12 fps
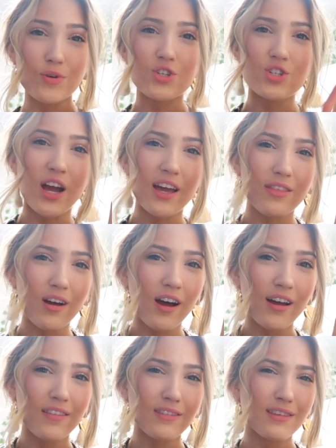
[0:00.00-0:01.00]
which I
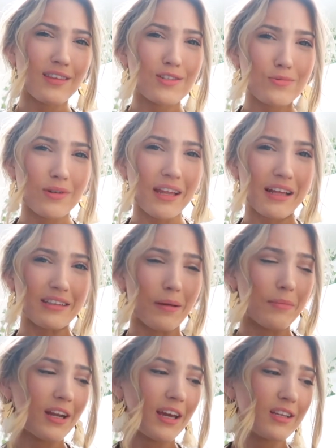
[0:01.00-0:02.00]
thought that these were like
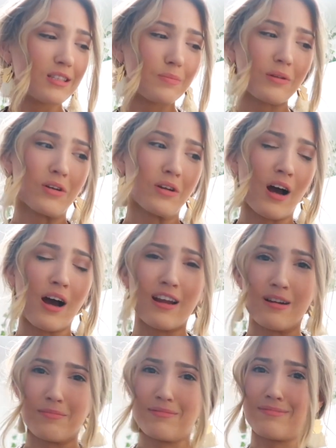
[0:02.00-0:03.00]
lemonades, but they're
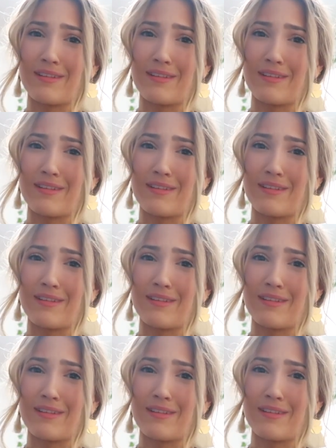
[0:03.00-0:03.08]
not, and I'm